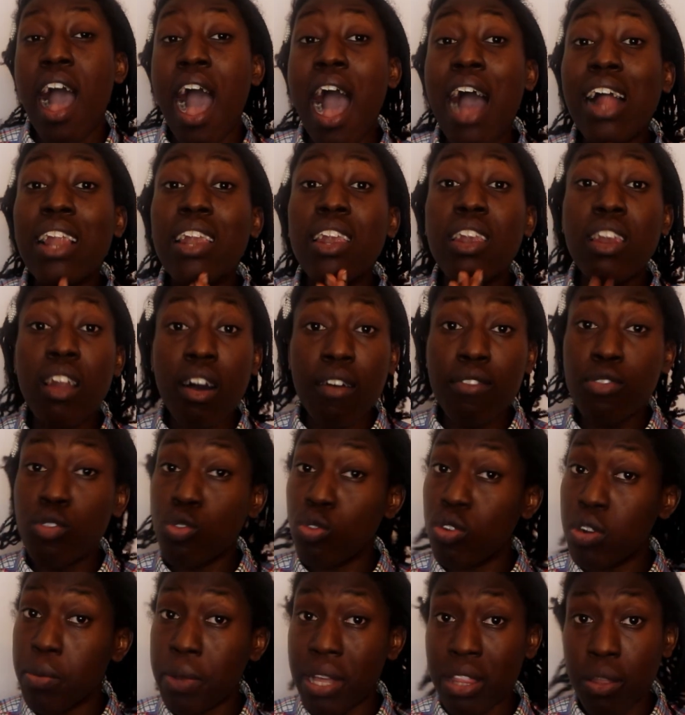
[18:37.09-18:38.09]
I love
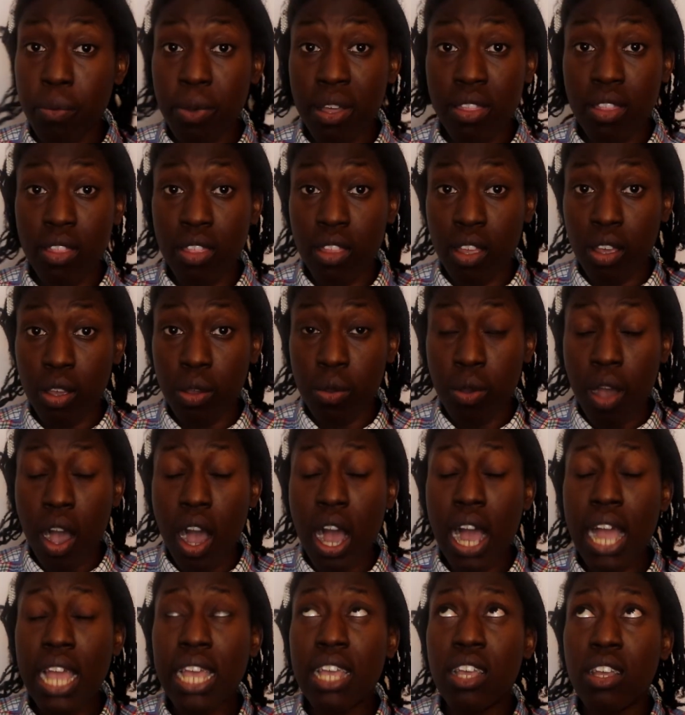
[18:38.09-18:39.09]
talking about the weather though.
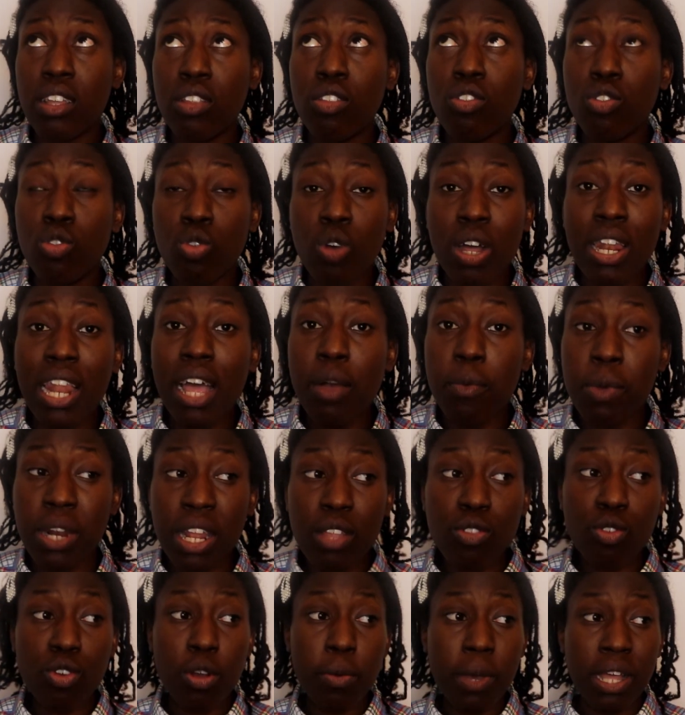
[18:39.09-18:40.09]
I can like when
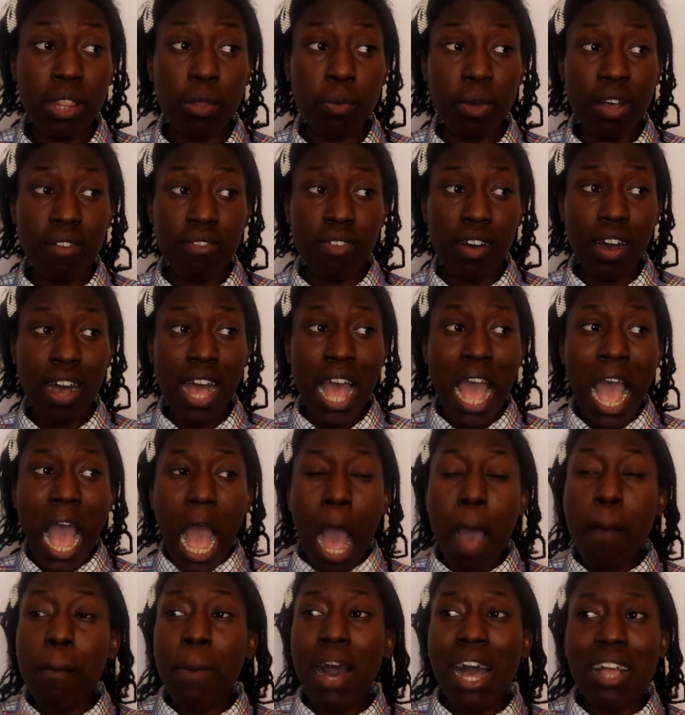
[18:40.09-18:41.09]
I talk about the weather,
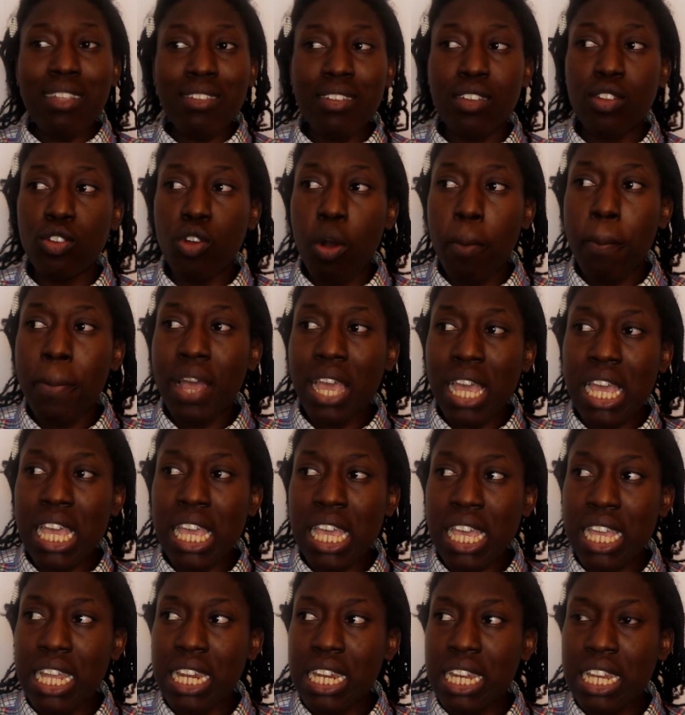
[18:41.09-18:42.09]
I'm actually not
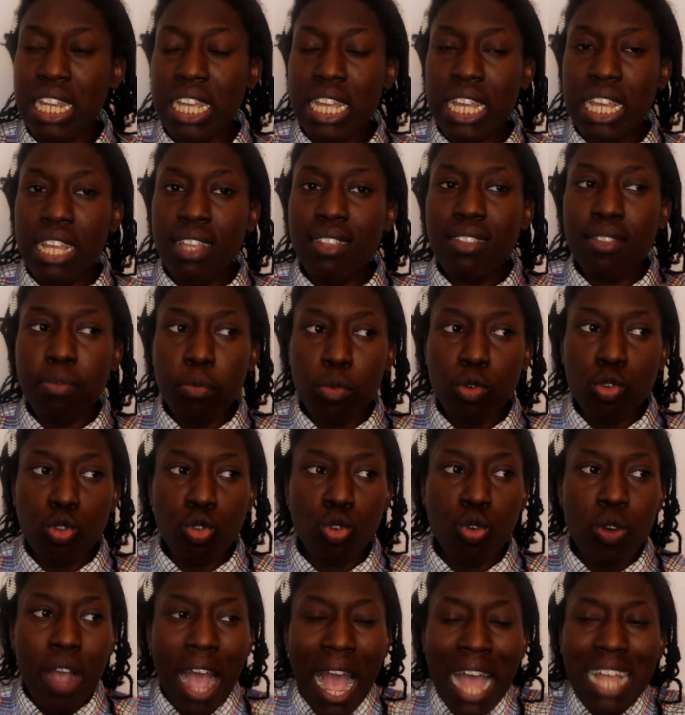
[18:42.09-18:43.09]
making small
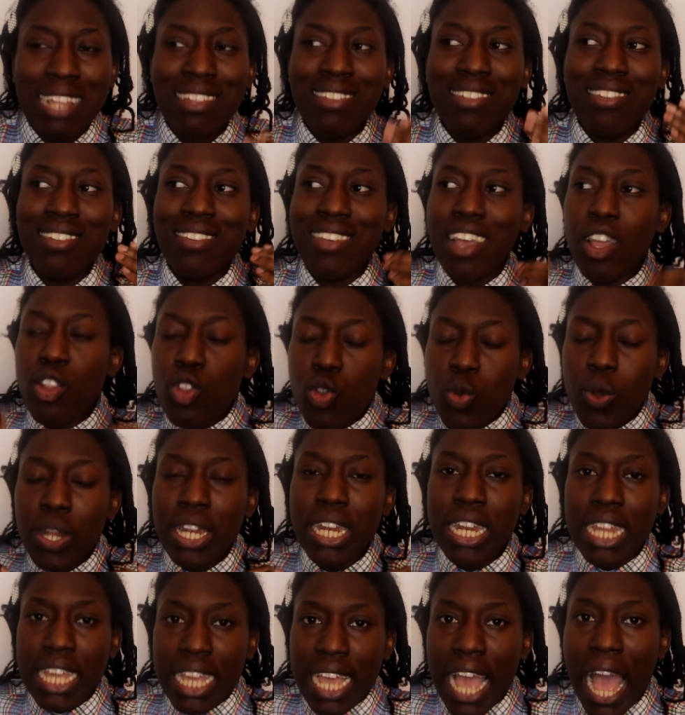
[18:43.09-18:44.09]
talk. I
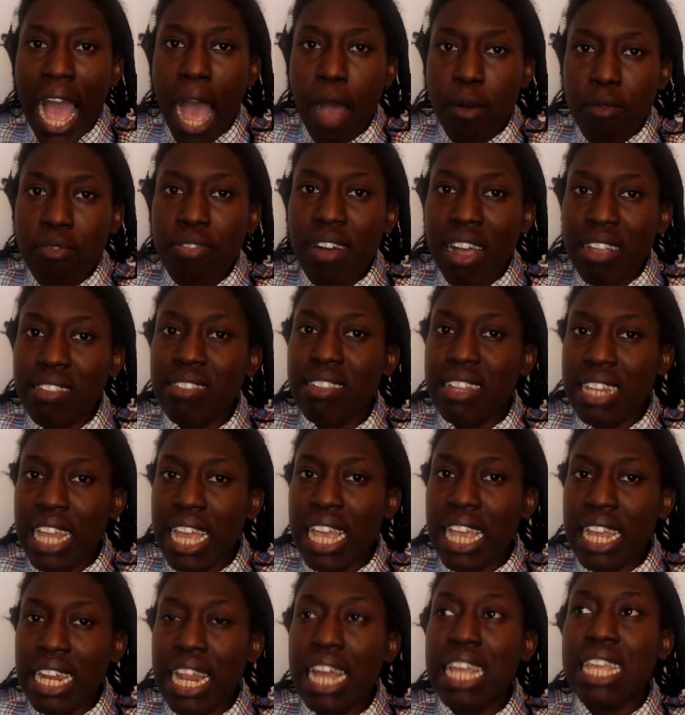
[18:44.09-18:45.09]
genuinely am
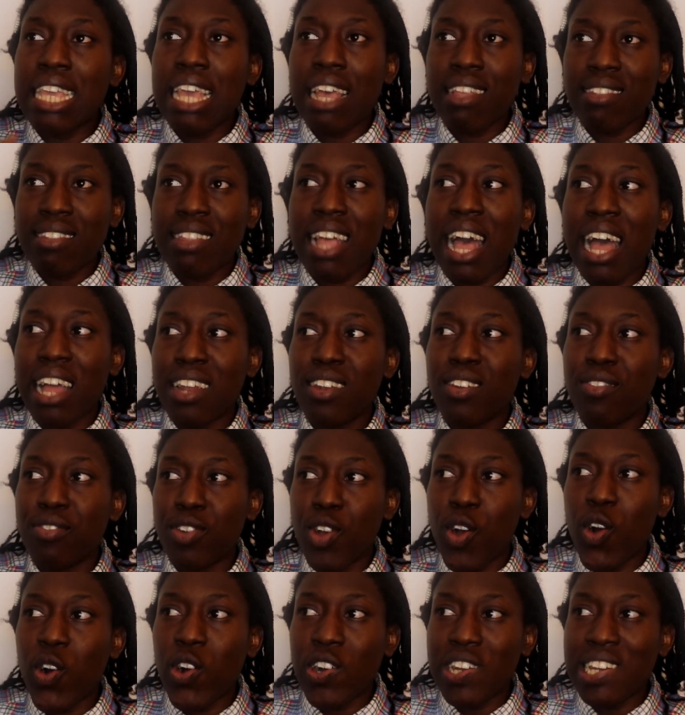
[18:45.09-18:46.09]
fascinated at, yes, the hand
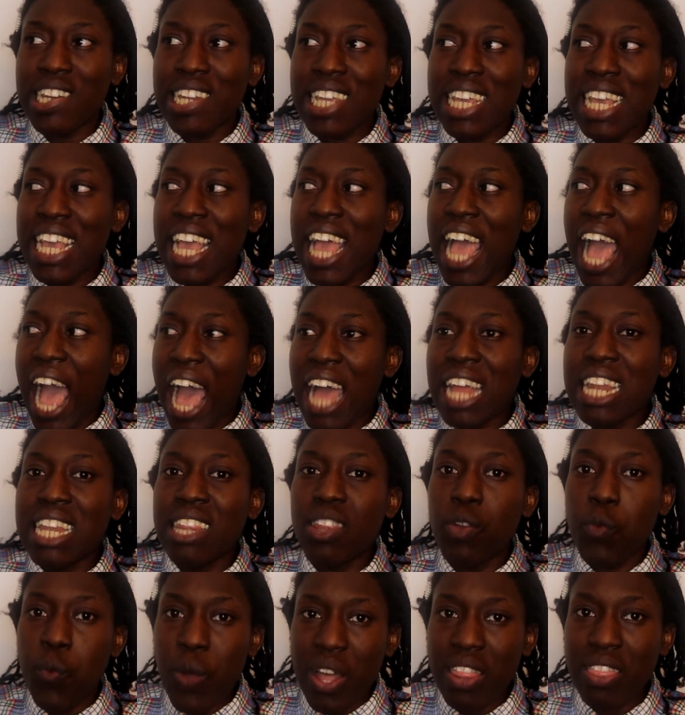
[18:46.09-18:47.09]
of God
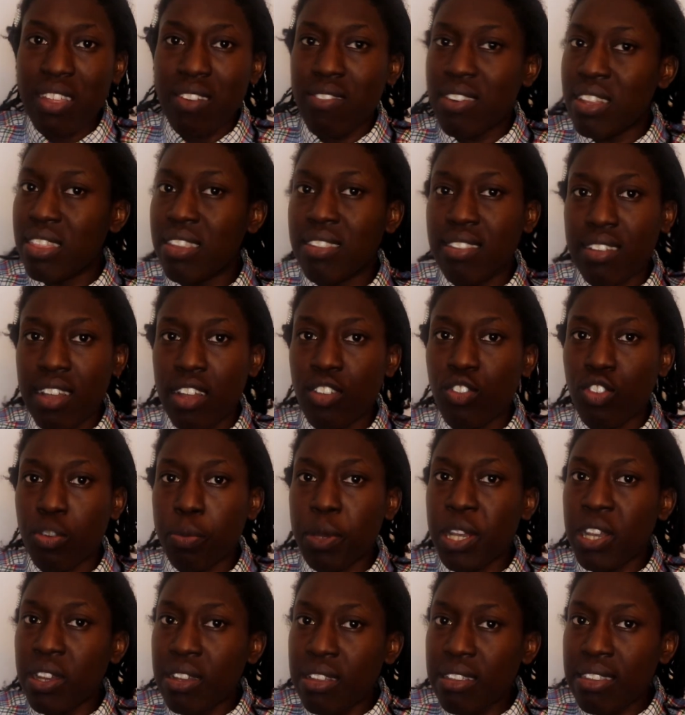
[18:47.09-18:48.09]
and the weather in this
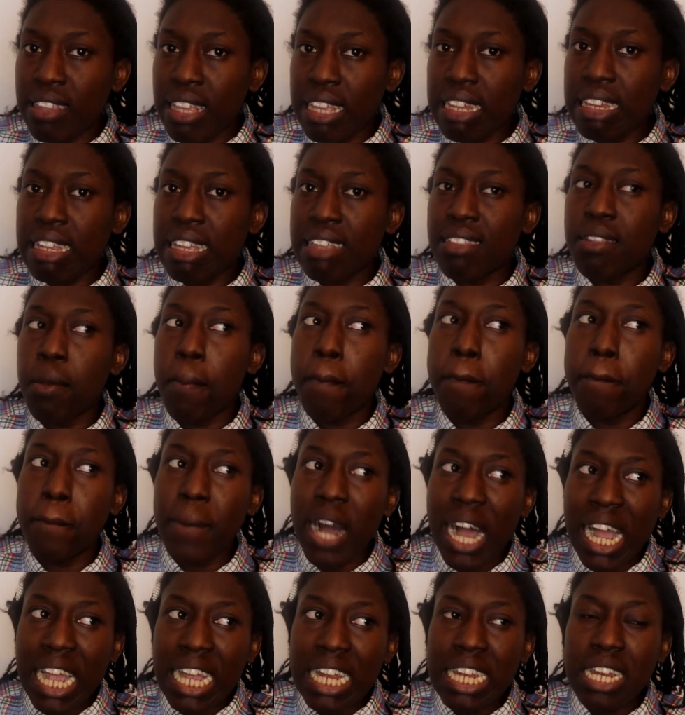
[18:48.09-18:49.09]
country, because it is
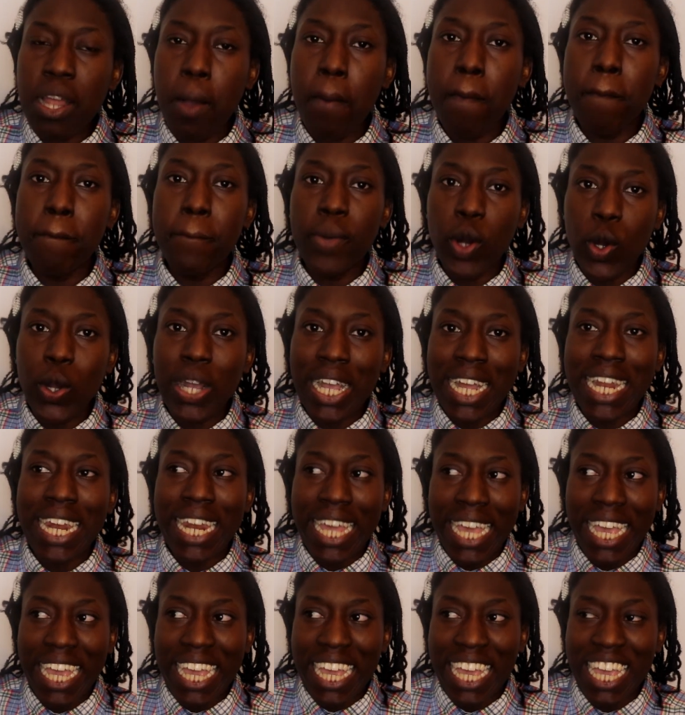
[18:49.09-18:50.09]

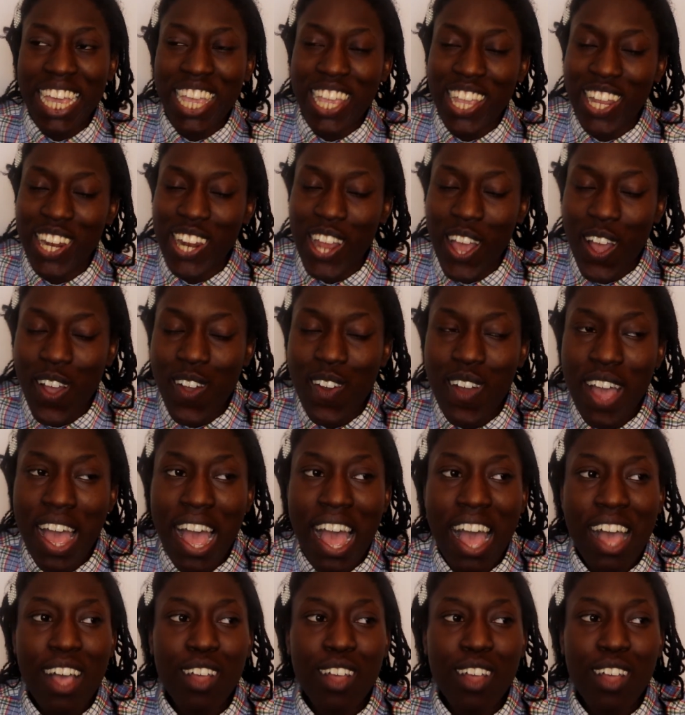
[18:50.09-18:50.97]
mind-boggling, you know?